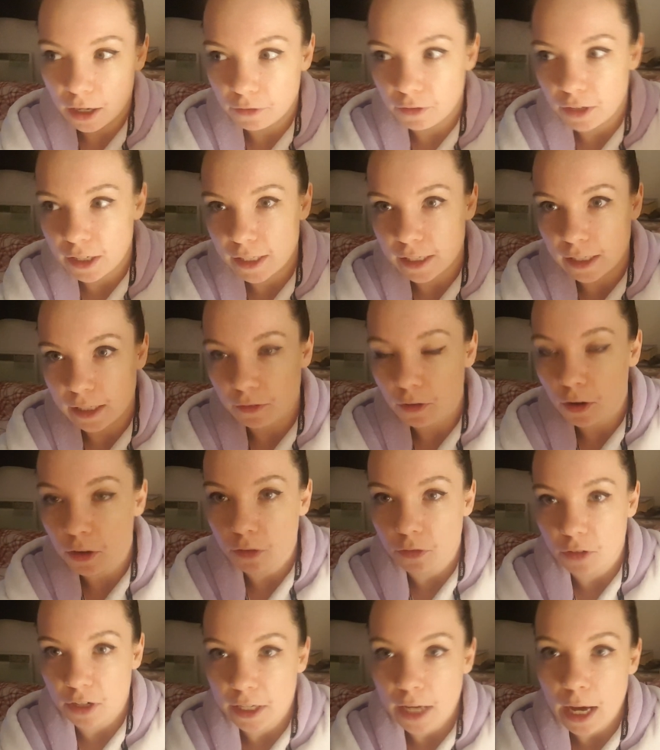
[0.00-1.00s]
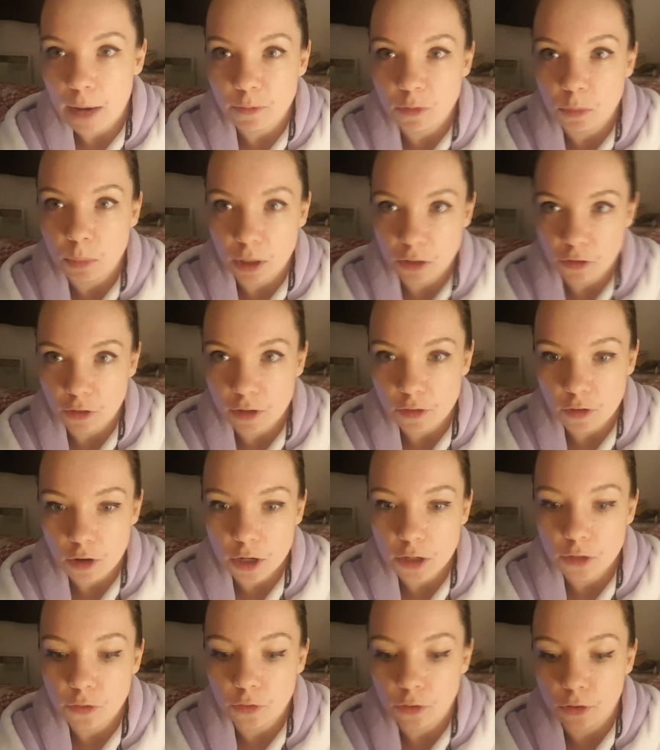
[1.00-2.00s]
recently wrote the recap for Blood Red
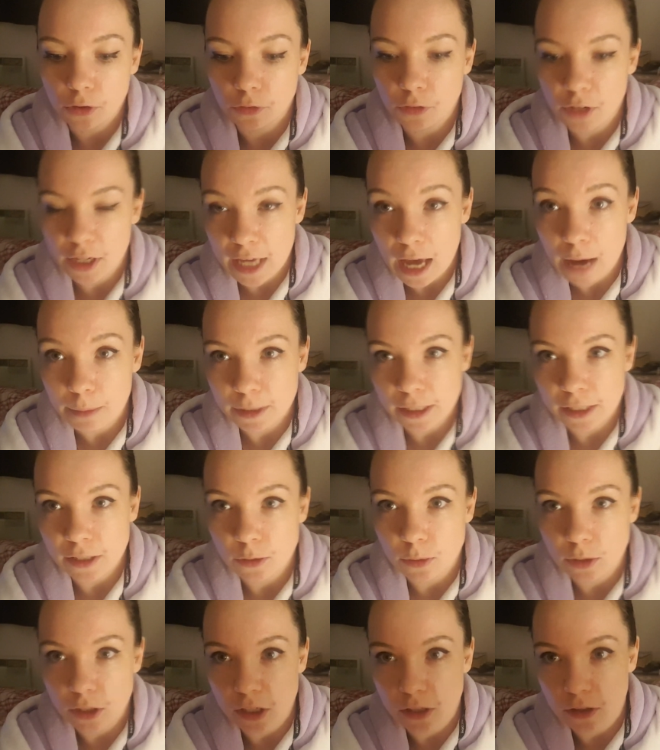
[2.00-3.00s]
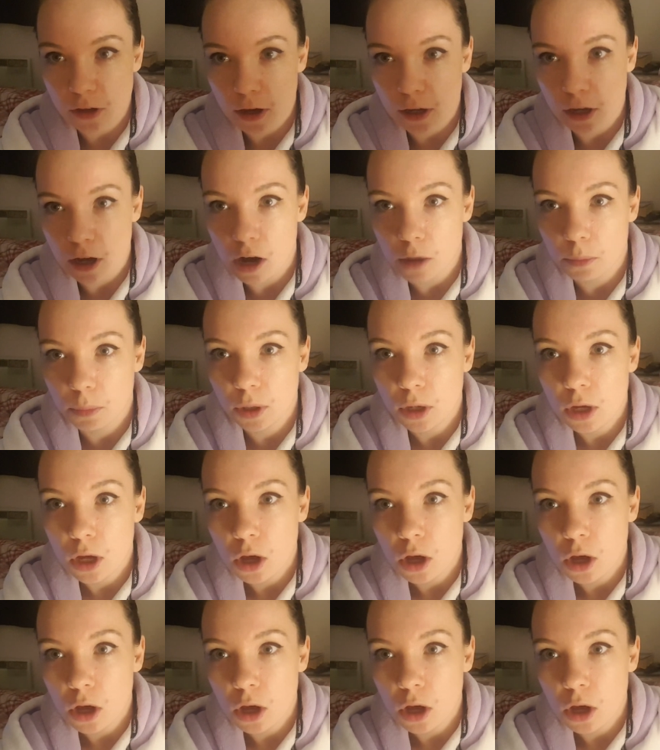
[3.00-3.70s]
Road for Recaptains, which is going up